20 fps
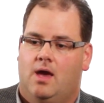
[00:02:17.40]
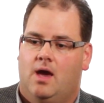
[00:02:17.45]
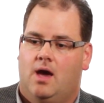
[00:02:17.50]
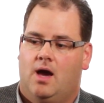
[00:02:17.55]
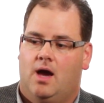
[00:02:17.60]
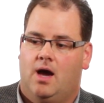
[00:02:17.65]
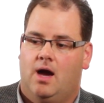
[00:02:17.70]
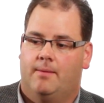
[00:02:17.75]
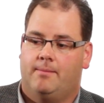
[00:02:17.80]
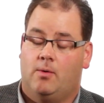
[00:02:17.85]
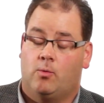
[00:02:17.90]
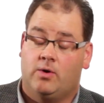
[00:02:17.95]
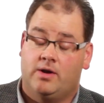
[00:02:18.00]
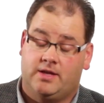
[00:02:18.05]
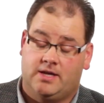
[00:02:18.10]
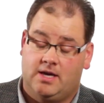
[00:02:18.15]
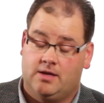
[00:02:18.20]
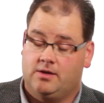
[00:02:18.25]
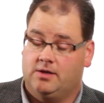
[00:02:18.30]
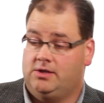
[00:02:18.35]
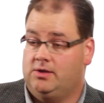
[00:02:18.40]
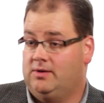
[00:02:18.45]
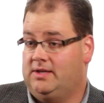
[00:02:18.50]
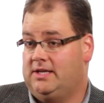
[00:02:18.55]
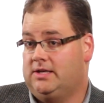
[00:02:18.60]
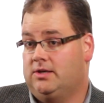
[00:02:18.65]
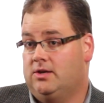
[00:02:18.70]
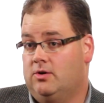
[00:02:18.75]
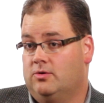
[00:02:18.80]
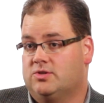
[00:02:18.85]
One of the other
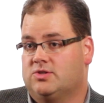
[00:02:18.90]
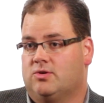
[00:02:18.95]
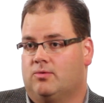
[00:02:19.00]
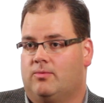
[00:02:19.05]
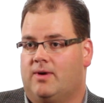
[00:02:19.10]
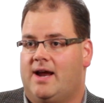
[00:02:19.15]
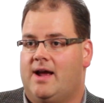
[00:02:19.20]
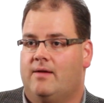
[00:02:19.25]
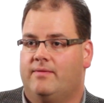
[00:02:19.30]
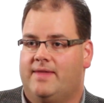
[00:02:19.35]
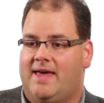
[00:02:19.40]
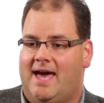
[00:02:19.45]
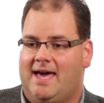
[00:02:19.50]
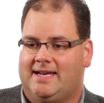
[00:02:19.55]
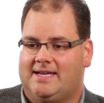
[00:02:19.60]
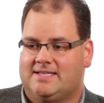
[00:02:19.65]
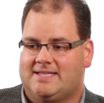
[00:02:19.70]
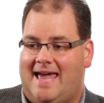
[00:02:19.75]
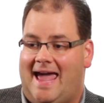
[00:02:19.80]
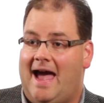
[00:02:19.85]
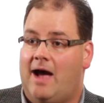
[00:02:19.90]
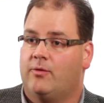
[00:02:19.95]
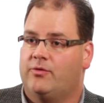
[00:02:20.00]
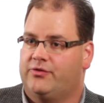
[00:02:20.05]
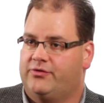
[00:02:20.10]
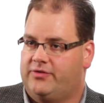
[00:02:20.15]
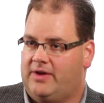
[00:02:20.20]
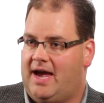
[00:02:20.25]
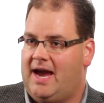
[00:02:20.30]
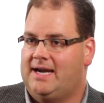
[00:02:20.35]
unique notes around that is
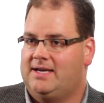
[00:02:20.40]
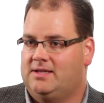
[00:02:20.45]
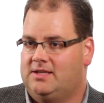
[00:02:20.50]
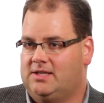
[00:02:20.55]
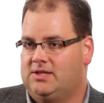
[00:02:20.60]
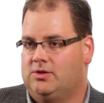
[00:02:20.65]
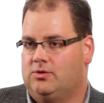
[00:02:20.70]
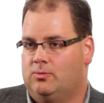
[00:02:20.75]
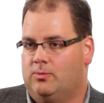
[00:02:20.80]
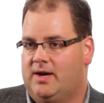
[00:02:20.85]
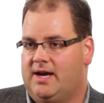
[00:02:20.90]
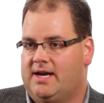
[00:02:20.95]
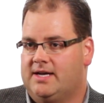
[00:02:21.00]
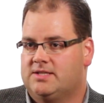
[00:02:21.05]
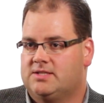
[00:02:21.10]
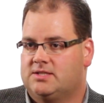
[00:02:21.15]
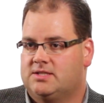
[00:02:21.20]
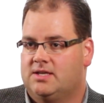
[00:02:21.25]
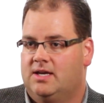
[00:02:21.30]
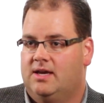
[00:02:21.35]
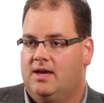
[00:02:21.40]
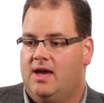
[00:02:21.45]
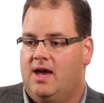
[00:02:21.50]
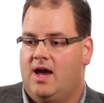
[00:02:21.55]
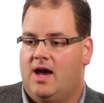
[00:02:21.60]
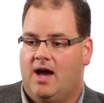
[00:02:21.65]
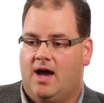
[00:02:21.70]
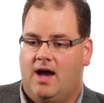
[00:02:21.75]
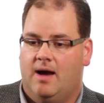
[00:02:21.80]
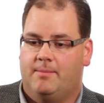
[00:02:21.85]
outside the U.S.,
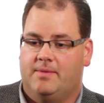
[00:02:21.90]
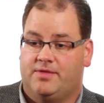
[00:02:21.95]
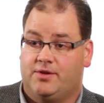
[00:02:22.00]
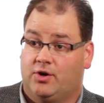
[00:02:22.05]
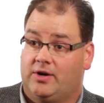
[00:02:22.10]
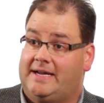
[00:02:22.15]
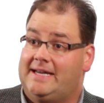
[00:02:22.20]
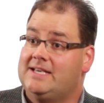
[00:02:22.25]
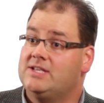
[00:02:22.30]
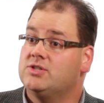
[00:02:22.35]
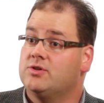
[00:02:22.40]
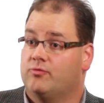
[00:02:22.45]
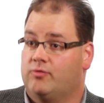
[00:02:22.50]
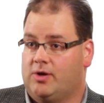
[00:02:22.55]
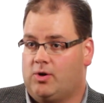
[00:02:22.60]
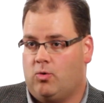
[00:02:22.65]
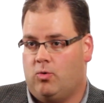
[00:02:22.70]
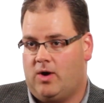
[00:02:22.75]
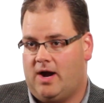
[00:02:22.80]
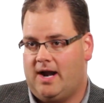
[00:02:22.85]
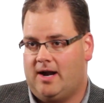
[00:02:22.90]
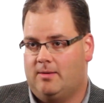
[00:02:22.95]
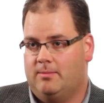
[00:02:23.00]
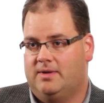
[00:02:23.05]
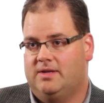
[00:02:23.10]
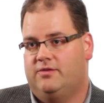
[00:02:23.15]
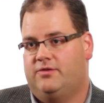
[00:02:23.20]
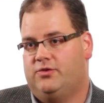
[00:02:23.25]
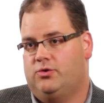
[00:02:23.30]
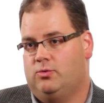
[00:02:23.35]
there is a
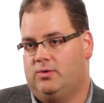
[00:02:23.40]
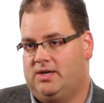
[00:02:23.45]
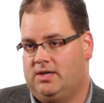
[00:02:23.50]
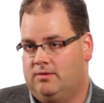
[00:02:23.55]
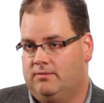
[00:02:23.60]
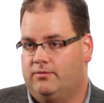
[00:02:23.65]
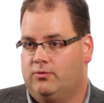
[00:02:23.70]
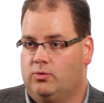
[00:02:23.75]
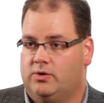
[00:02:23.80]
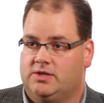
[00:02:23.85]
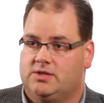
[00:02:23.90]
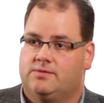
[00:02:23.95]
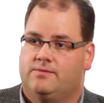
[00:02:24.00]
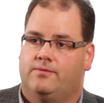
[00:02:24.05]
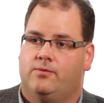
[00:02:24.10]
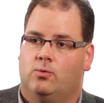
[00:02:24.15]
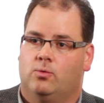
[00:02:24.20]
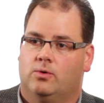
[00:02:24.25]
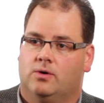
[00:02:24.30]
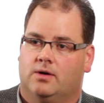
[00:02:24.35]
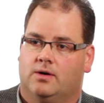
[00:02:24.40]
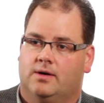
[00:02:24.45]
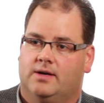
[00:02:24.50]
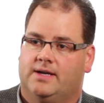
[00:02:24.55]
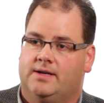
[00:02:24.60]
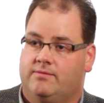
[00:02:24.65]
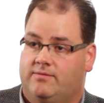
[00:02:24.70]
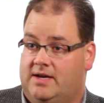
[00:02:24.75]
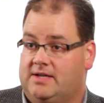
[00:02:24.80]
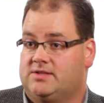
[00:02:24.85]
requirement to invoice for
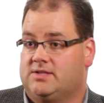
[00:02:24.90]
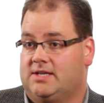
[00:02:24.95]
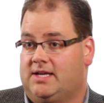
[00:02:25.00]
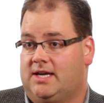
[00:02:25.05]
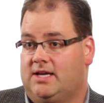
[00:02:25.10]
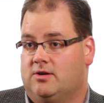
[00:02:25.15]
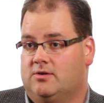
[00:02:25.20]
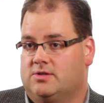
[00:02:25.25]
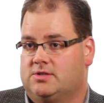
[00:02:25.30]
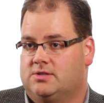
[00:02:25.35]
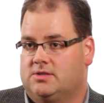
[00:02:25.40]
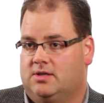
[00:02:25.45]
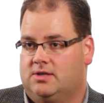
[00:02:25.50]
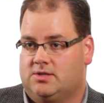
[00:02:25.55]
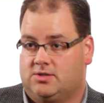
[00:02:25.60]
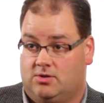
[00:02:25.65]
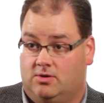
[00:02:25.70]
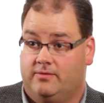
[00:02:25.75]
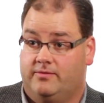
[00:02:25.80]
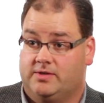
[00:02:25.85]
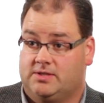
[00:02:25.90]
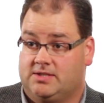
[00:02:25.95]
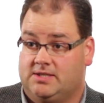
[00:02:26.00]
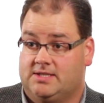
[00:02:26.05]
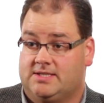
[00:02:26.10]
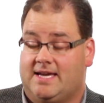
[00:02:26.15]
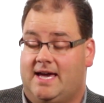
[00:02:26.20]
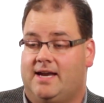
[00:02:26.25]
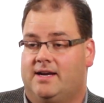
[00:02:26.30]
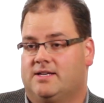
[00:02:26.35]
investigator
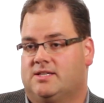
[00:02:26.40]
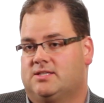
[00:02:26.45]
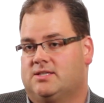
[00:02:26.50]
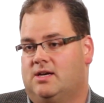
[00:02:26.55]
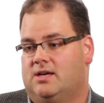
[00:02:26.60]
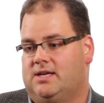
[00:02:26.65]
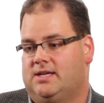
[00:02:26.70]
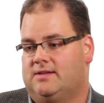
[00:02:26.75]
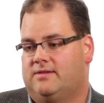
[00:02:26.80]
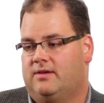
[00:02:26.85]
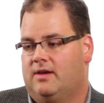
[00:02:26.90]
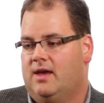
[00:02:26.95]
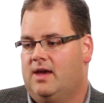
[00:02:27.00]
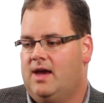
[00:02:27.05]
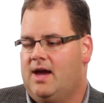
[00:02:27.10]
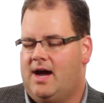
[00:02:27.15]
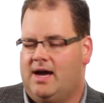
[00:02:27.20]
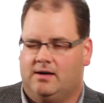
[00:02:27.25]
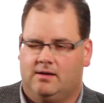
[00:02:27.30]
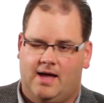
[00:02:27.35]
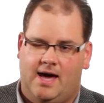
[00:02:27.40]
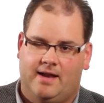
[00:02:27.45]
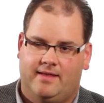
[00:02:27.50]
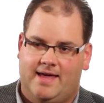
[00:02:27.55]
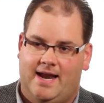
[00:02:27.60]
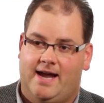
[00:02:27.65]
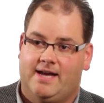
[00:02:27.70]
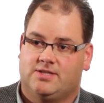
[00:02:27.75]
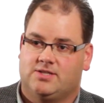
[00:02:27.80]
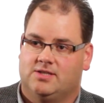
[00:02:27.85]
services at a site. And a lot of
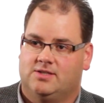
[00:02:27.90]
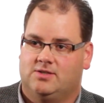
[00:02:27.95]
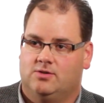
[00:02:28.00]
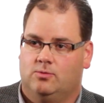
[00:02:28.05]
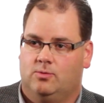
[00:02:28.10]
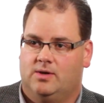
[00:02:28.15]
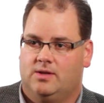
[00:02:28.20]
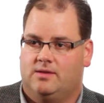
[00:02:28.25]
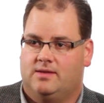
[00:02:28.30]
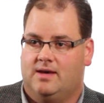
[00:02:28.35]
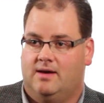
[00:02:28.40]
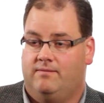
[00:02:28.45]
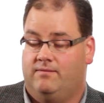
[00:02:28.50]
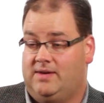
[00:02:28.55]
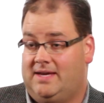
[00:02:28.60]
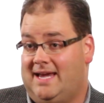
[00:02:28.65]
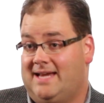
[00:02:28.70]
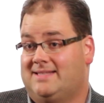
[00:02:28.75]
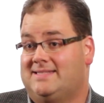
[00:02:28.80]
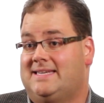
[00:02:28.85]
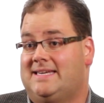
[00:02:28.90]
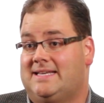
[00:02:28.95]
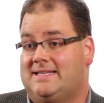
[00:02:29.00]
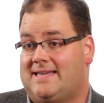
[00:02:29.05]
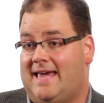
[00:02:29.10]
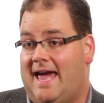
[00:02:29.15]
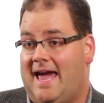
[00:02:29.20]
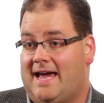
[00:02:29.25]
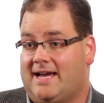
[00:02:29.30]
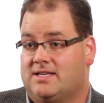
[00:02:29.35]
that has to do with VAT
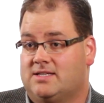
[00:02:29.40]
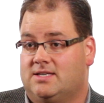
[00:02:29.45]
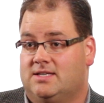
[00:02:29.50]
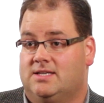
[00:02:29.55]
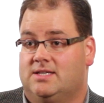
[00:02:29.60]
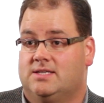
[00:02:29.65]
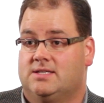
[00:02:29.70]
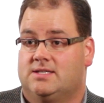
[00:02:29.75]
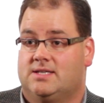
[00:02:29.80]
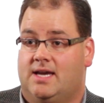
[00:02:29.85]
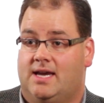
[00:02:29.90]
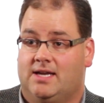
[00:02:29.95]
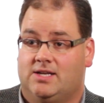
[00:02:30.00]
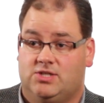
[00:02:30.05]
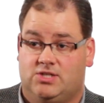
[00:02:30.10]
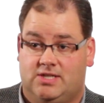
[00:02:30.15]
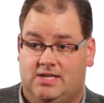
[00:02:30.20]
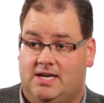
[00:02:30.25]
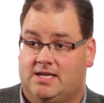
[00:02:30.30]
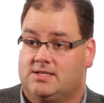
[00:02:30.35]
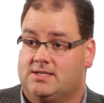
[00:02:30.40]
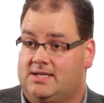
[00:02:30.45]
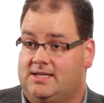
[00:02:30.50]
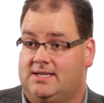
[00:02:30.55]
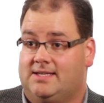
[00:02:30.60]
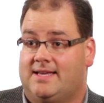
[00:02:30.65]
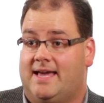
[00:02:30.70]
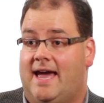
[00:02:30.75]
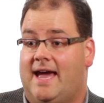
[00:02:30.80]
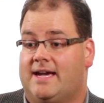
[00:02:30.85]
taxes and
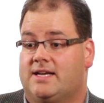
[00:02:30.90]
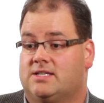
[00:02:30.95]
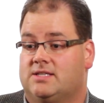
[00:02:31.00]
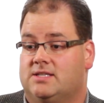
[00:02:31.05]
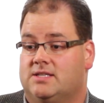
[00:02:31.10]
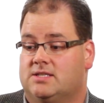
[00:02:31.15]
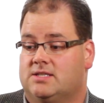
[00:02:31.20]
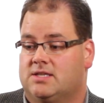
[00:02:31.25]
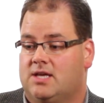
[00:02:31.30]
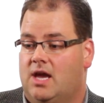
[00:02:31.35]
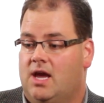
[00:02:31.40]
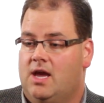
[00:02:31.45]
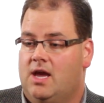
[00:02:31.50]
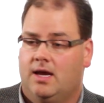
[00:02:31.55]
GST taxes.